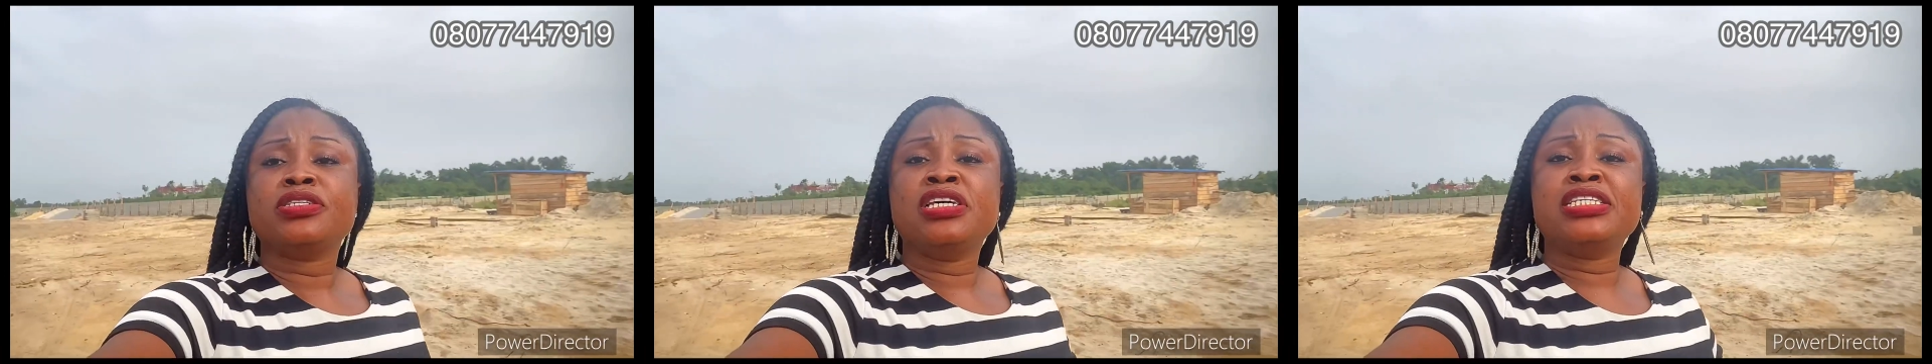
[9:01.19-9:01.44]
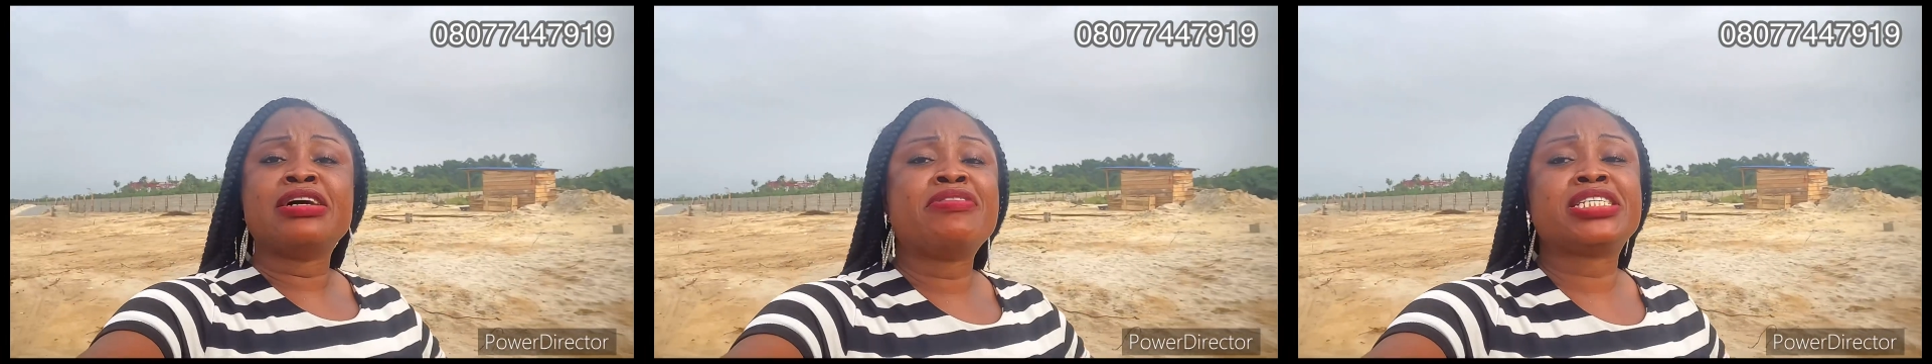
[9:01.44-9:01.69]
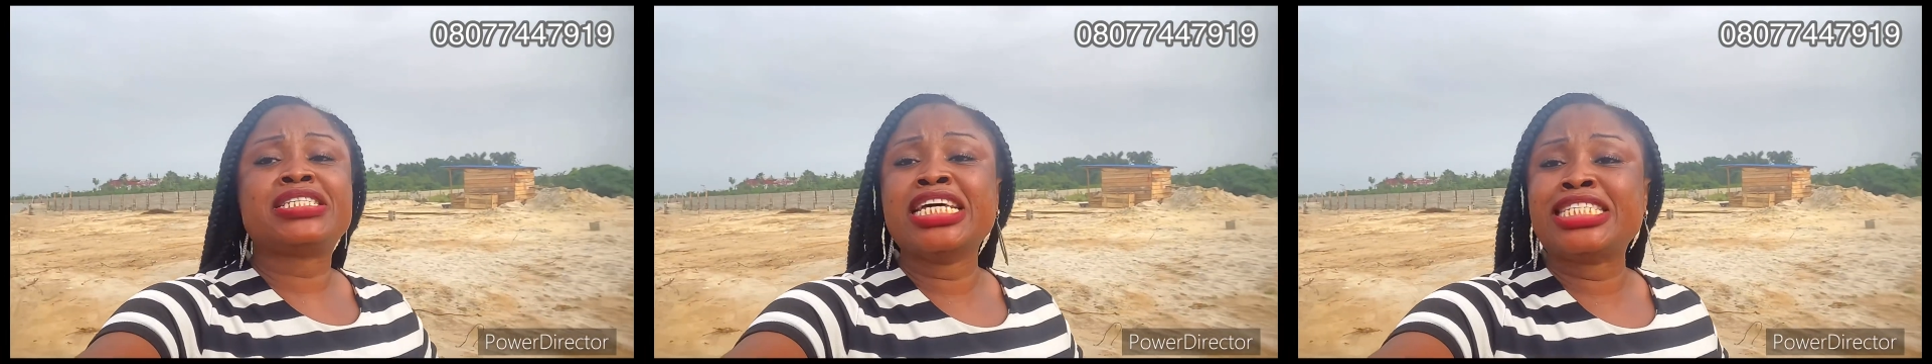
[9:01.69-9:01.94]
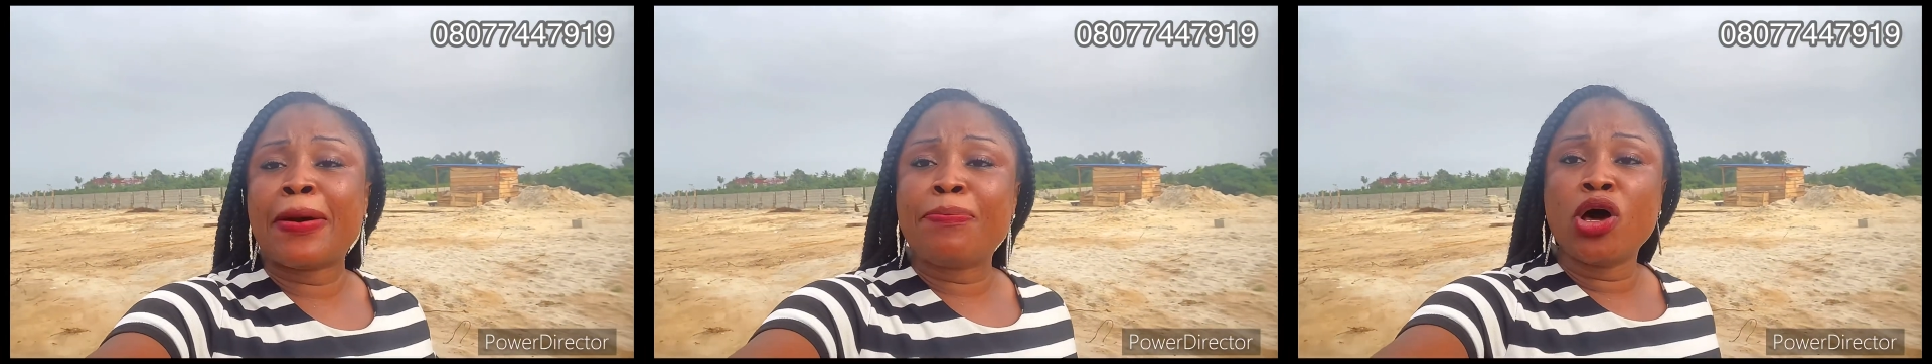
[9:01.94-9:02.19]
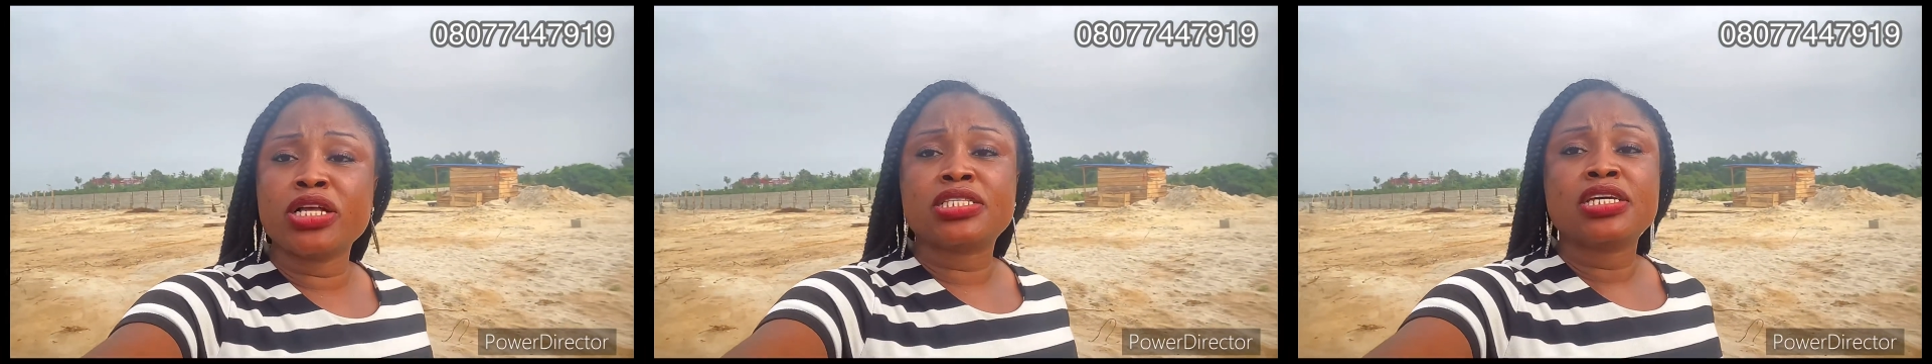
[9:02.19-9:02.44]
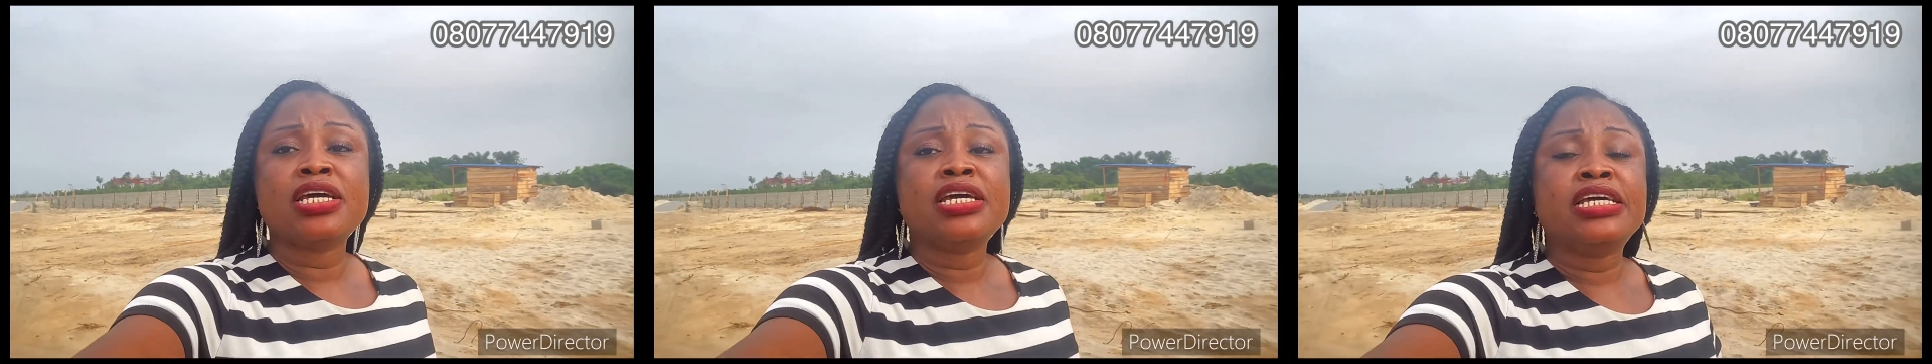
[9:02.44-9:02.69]
It's a residential plot.
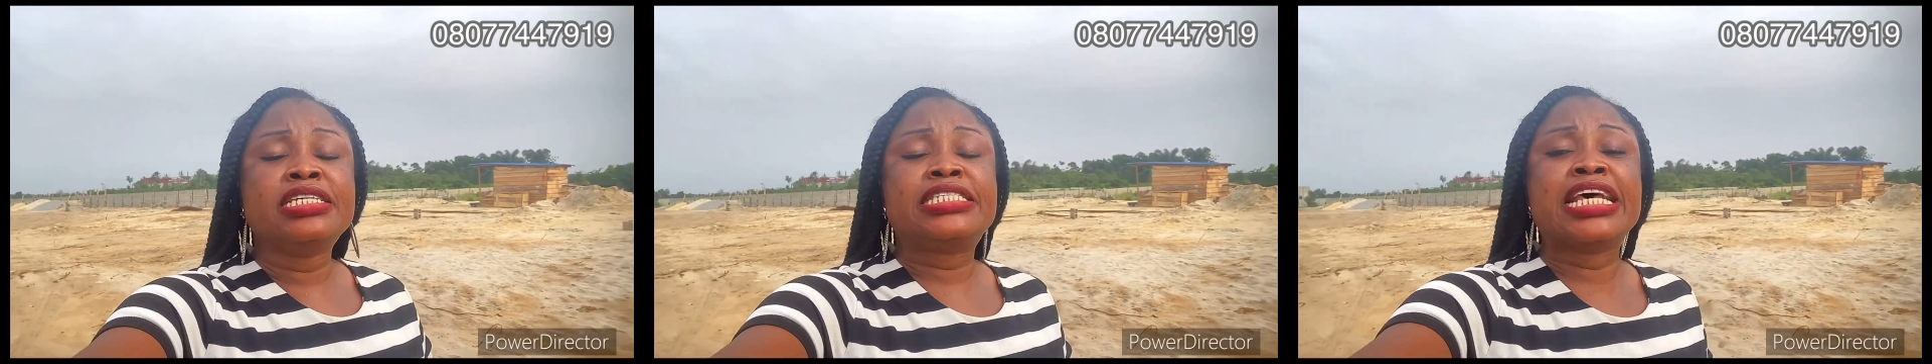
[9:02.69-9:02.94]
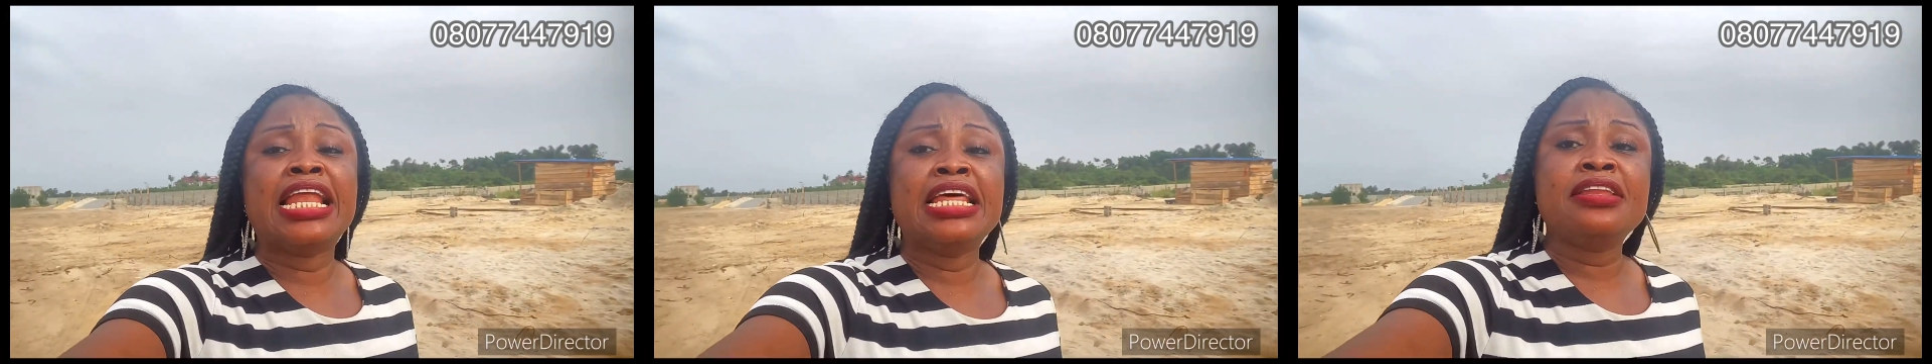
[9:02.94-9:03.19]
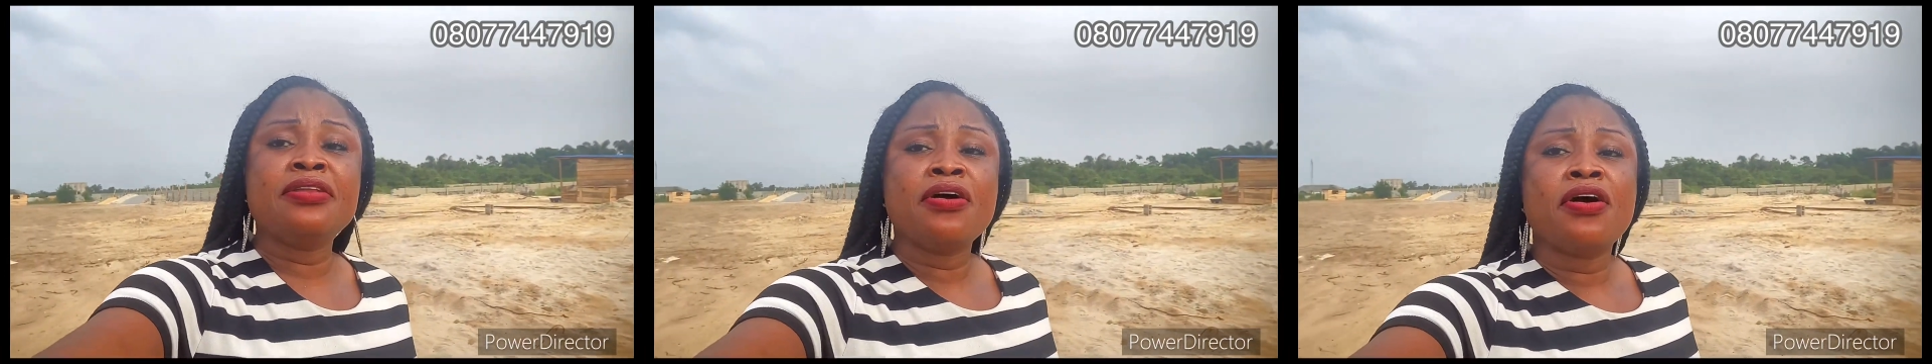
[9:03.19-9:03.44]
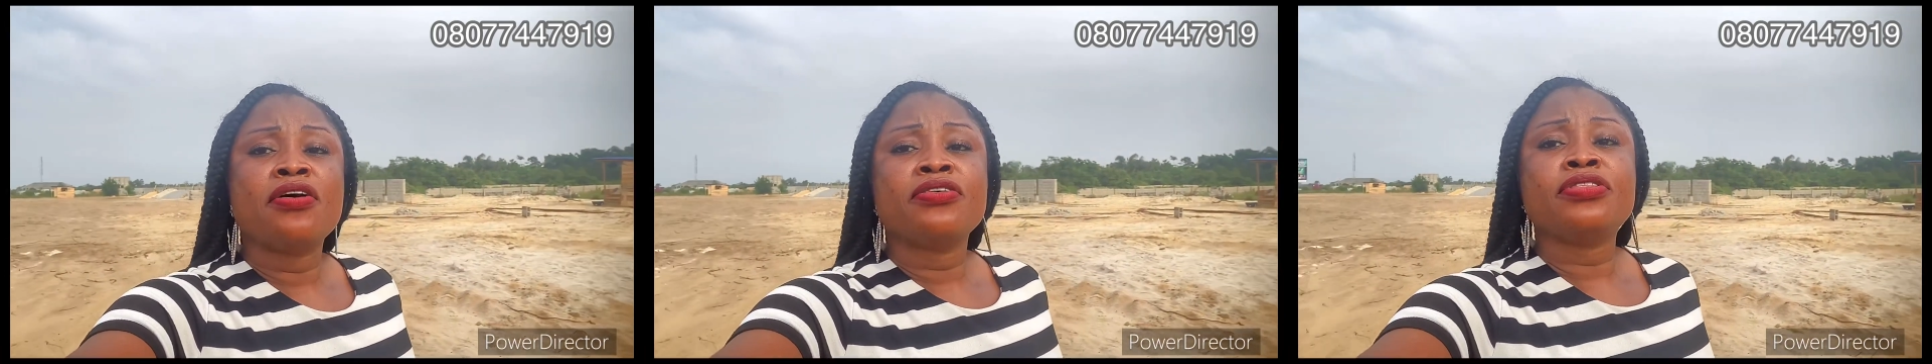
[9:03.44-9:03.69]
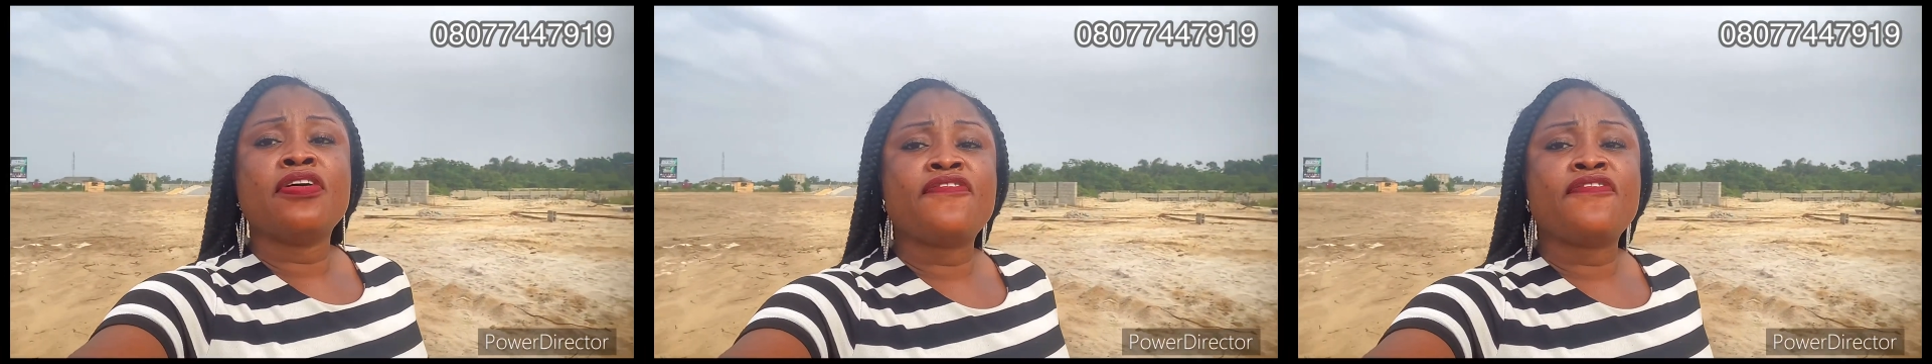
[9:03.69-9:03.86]
It's selling the